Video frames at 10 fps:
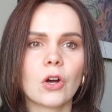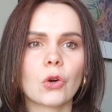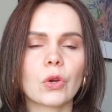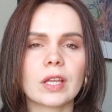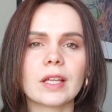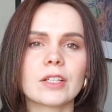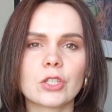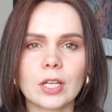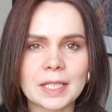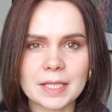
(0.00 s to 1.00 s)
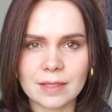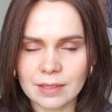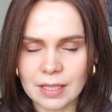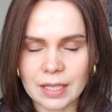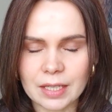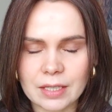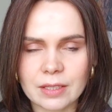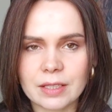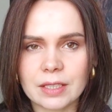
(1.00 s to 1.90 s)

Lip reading: who can adjust their